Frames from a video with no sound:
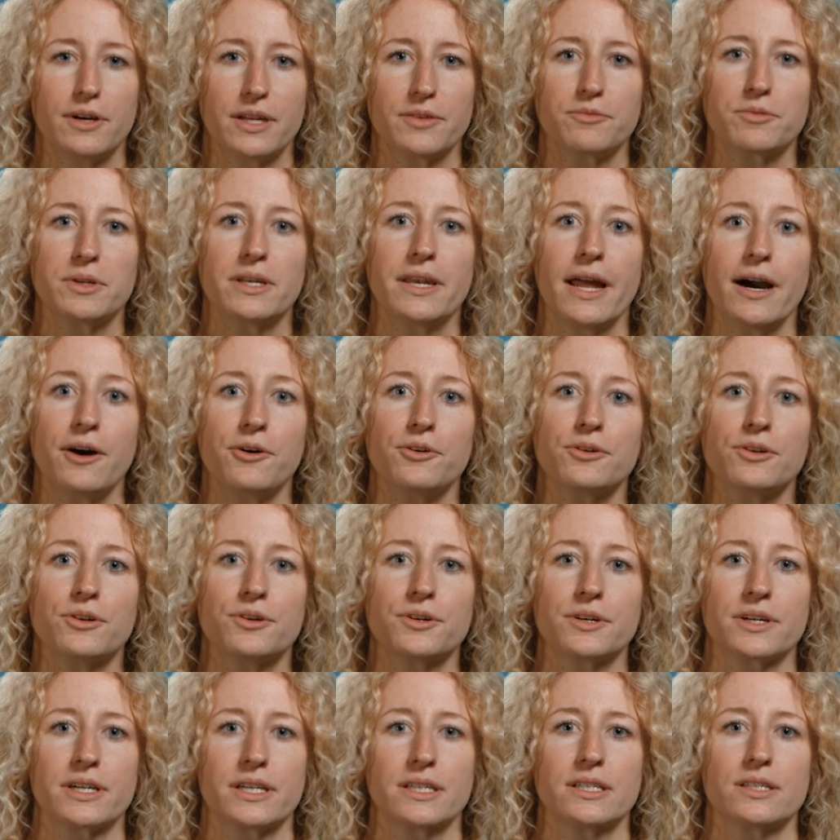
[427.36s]
When we now
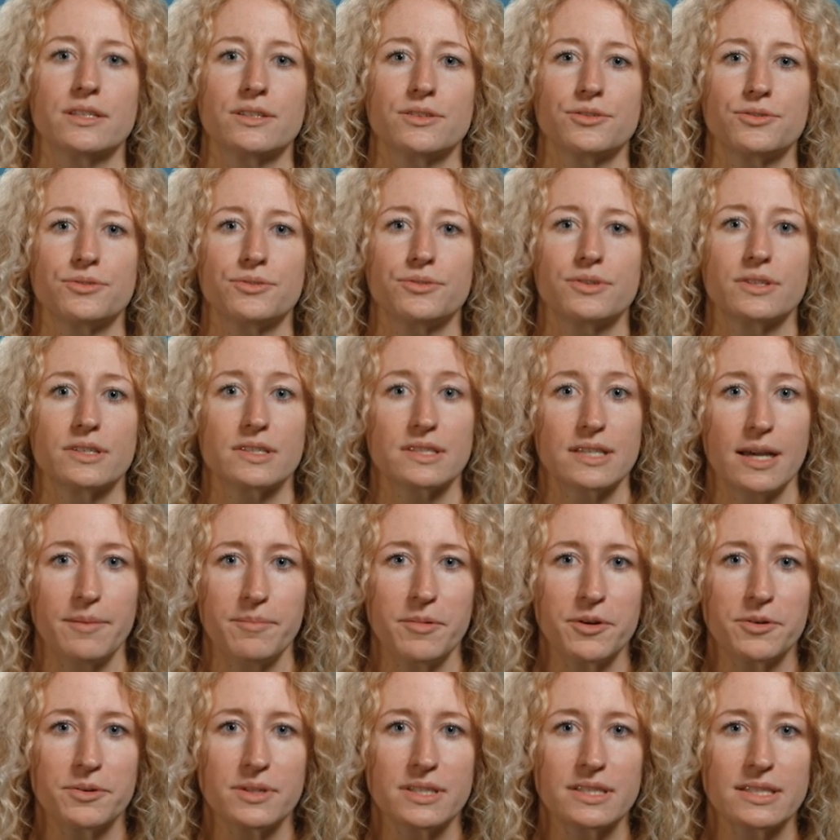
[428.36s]
look into the
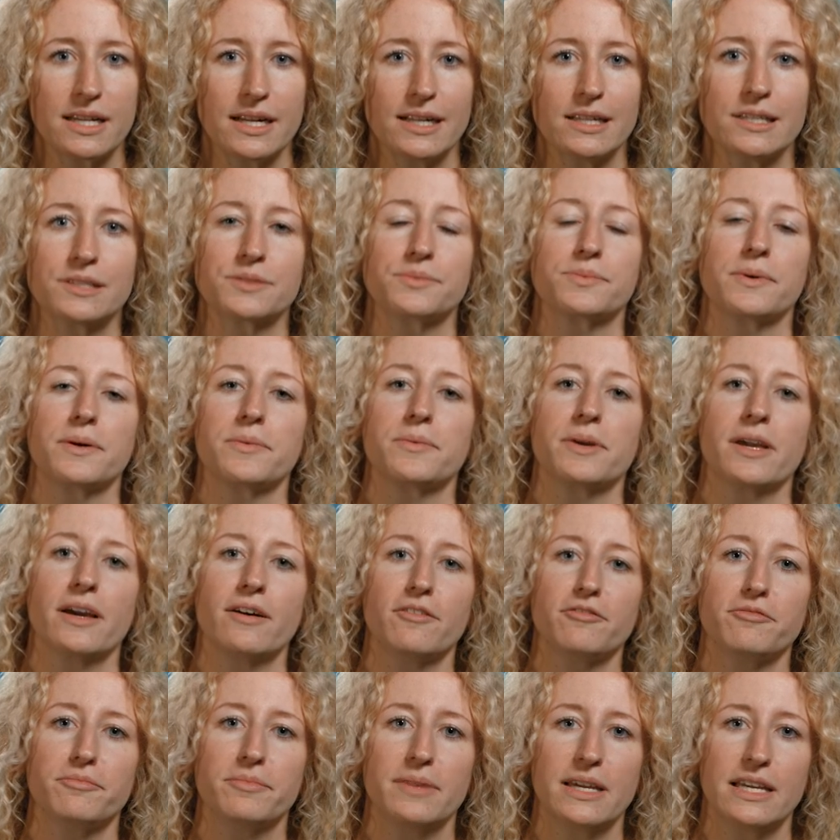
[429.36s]
summer results, where we
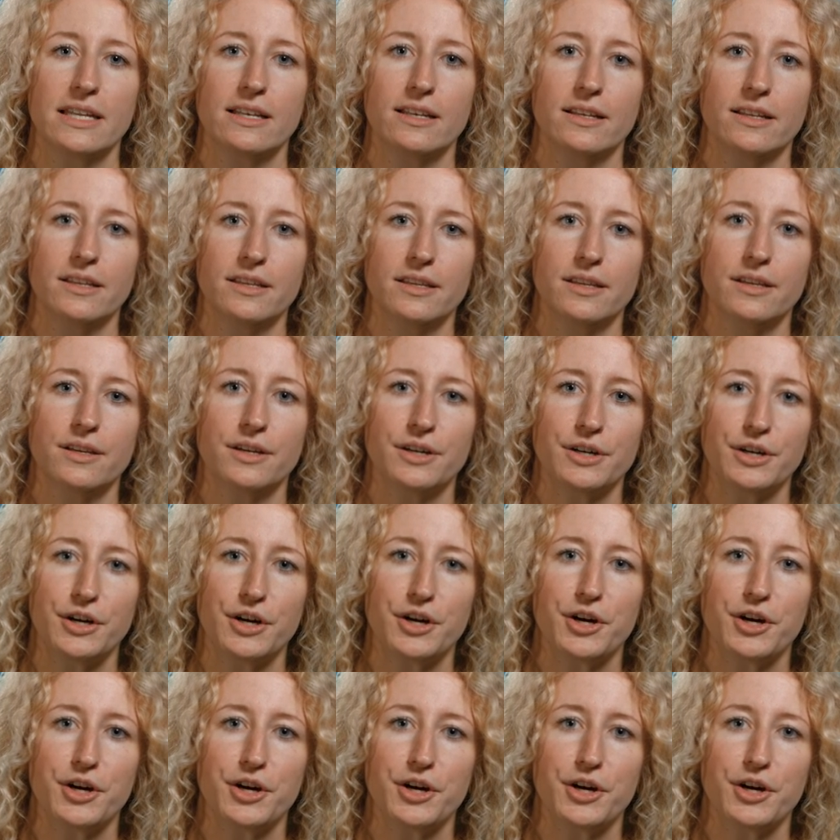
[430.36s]
have mainly